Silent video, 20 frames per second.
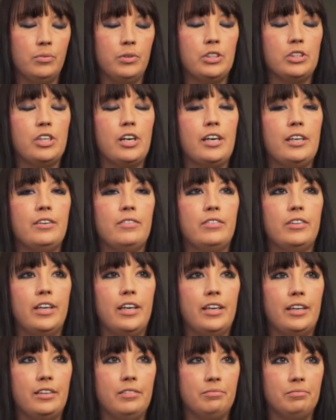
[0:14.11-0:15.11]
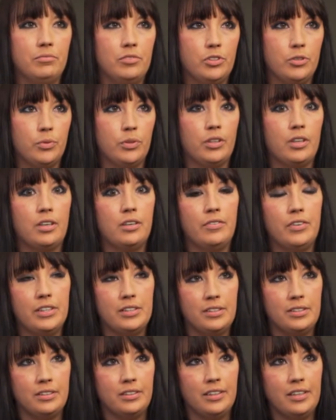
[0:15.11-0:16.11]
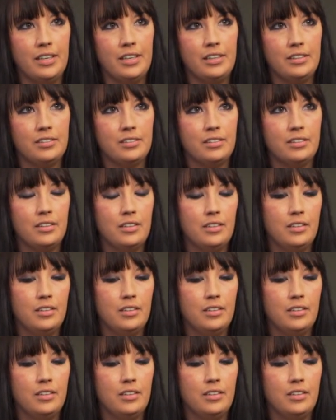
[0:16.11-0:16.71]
which kind of led to a lot of his delays.